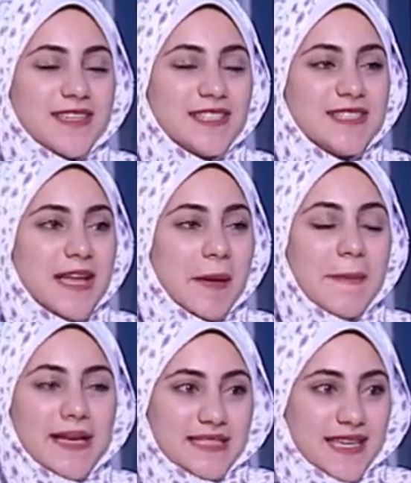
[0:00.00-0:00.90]
this is
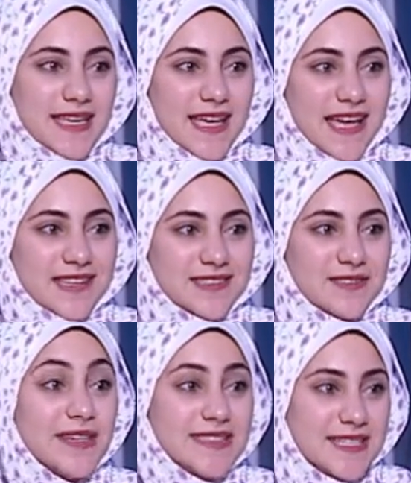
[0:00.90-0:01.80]
amazing and
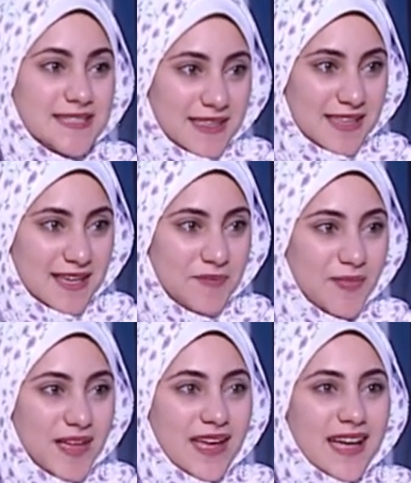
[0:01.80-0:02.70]
fantastic thing.
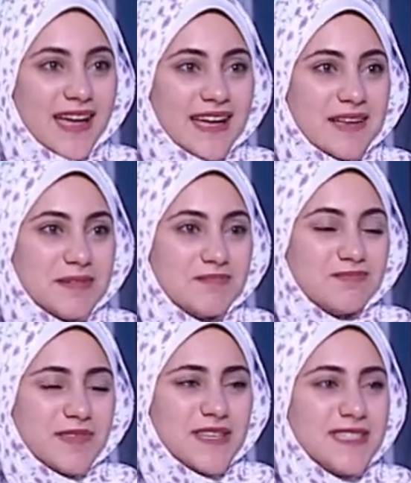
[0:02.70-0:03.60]

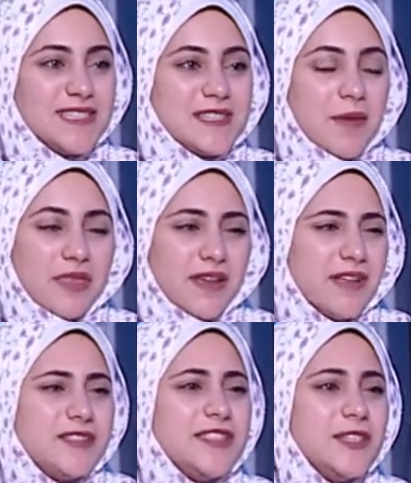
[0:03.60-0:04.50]
This is something
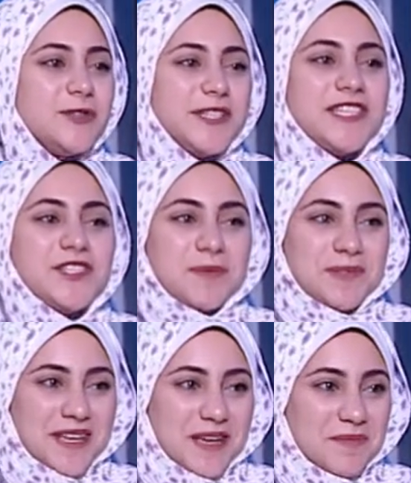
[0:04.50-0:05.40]
not new in
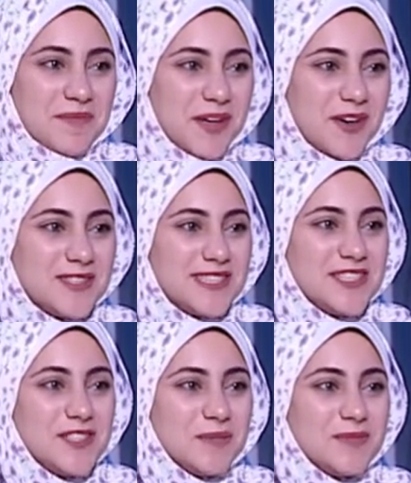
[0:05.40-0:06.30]
Egypt, because
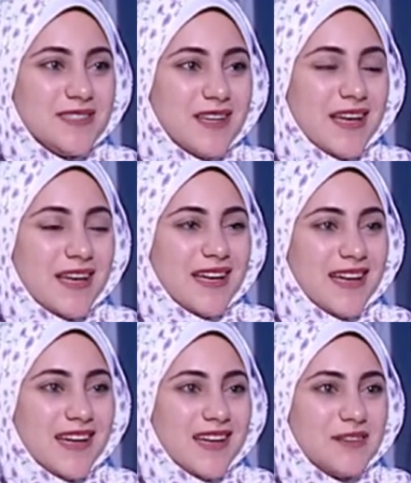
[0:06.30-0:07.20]
Egypt
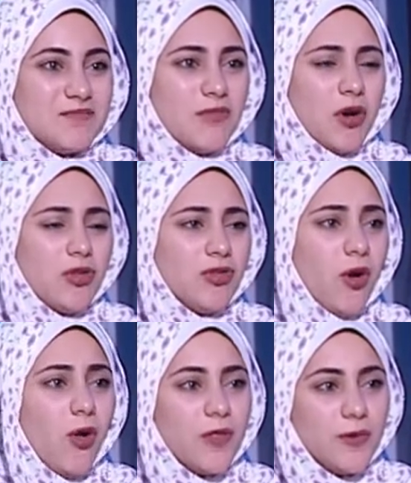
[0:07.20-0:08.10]
on
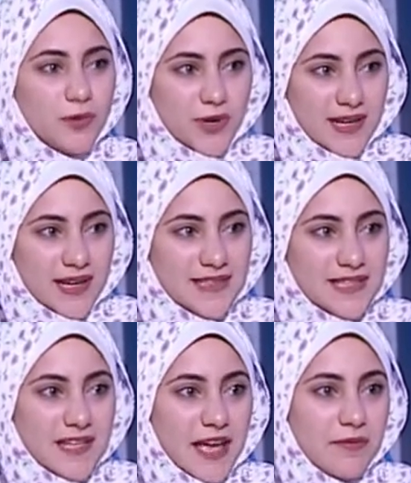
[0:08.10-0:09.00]
all the world,
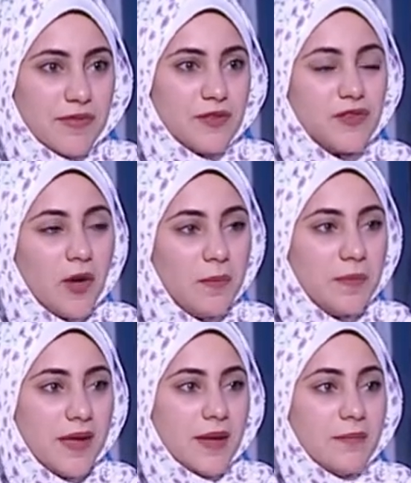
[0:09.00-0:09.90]
it have the top
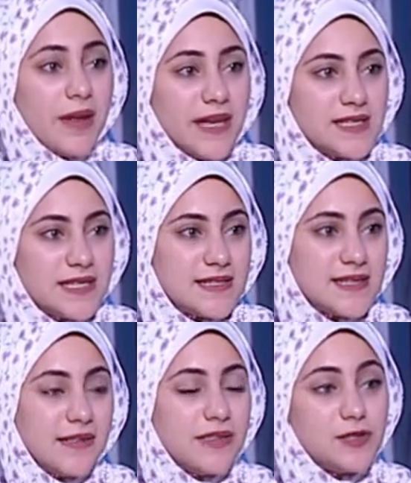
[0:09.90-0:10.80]
places
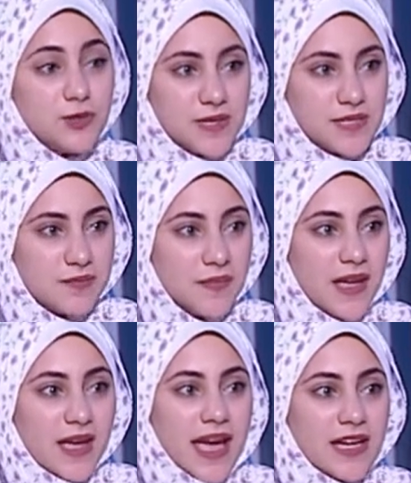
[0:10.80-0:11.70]
in the tourism.
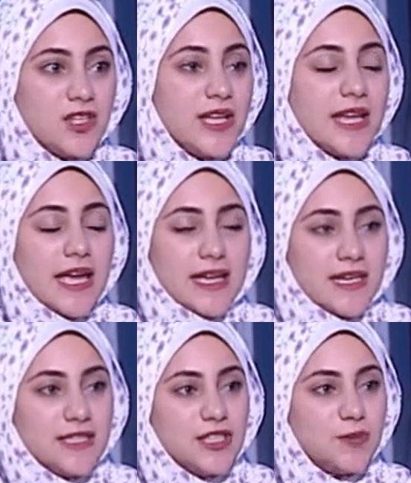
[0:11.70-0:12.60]
Actually, here
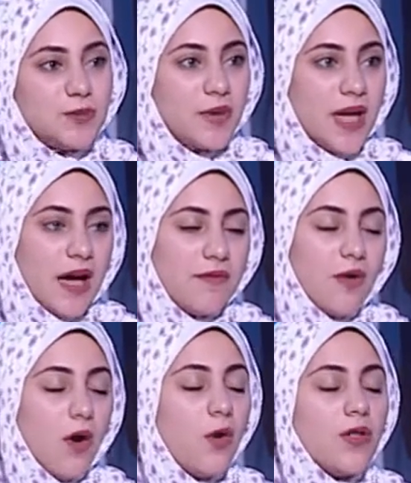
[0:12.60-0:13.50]
in Egypt, we have
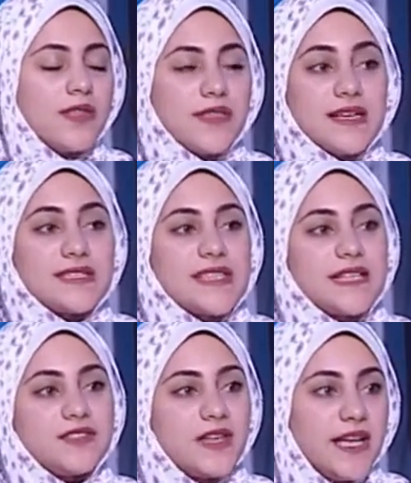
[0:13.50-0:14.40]
all the things
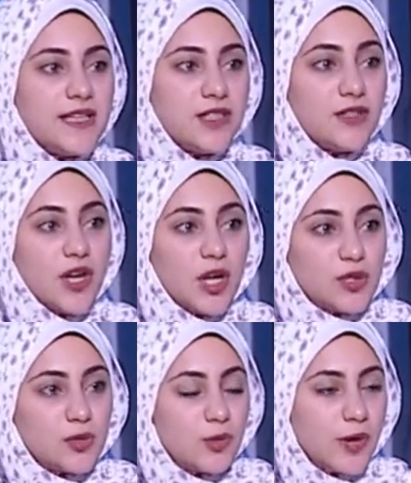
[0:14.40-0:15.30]
that related
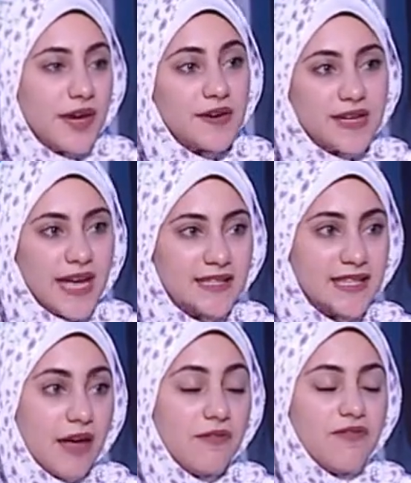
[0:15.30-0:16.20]
to create
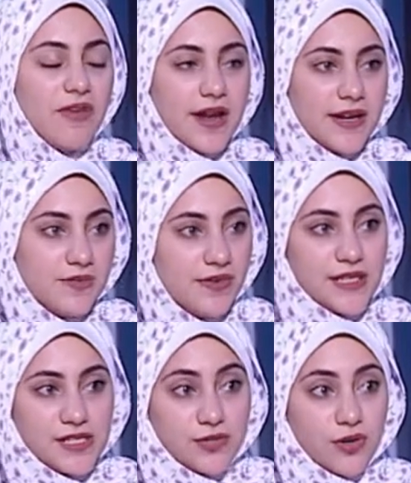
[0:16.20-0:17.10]
a very,
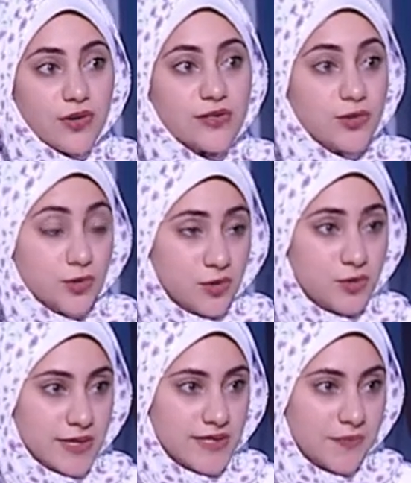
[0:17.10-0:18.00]
very strong
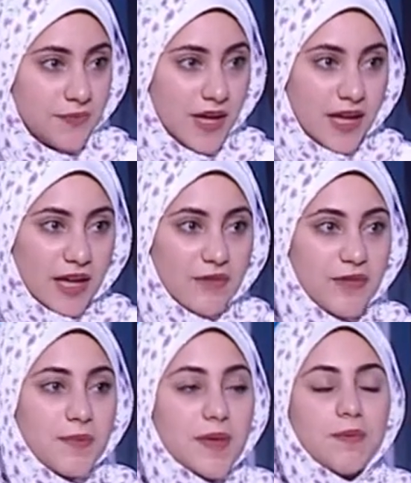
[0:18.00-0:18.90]
tourism. If
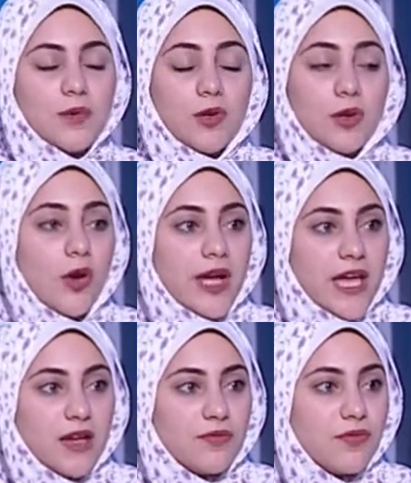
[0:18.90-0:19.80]
the people
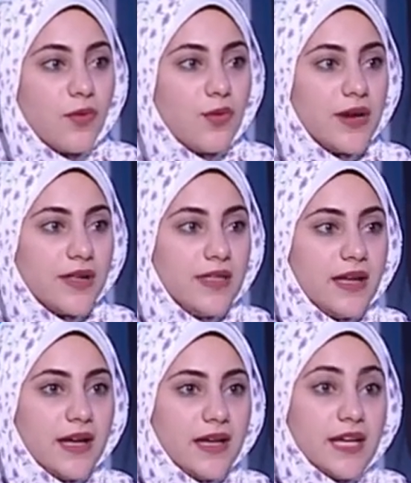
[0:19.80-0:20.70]
looking for
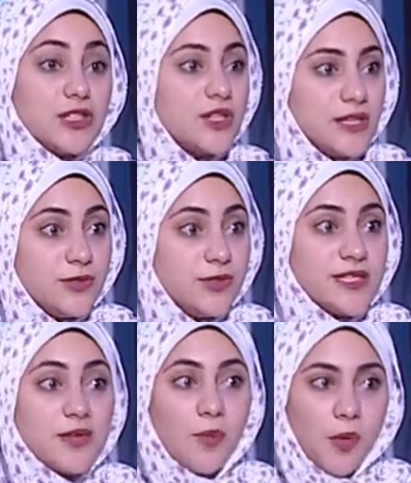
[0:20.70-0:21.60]
the natural
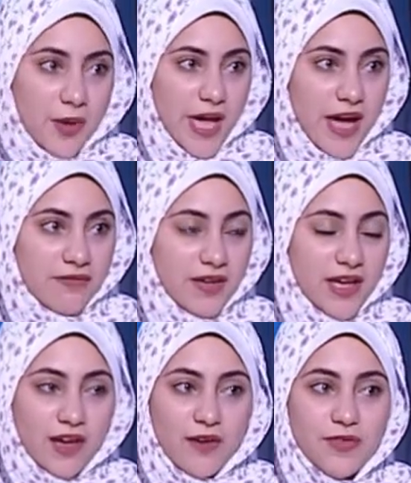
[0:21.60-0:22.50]
tourism, we have.
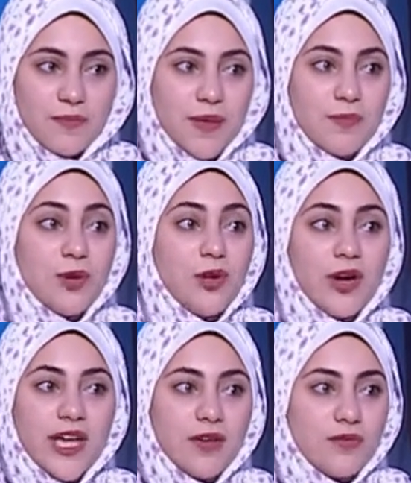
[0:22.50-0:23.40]
If the people
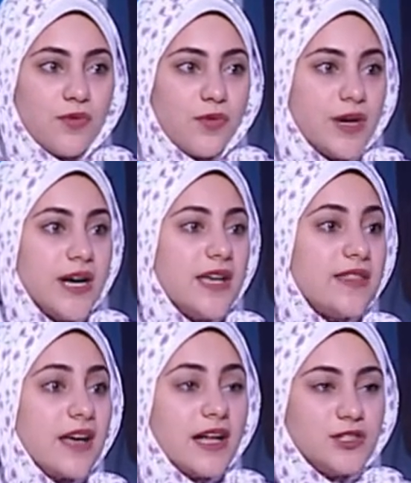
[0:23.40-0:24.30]
looking for the
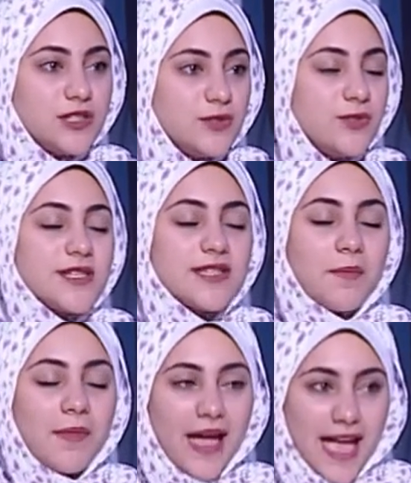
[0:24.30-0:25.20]
cultural
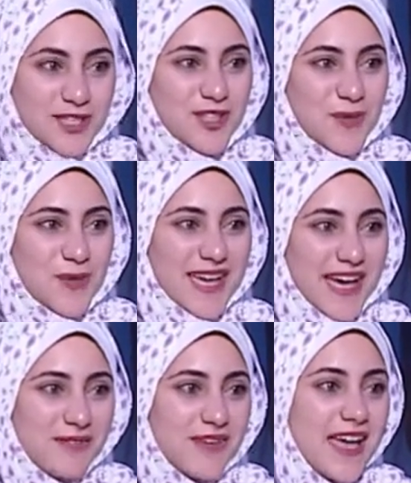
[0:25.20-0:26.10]
tourism, actually we have.